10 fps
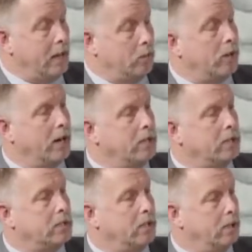
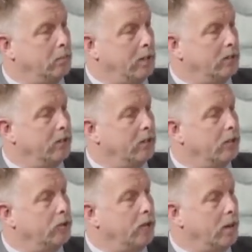project's being funded
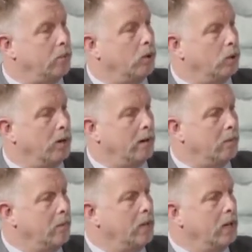through that program,
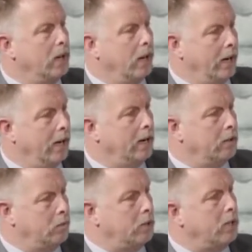
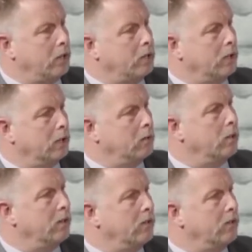and potentially a little bit of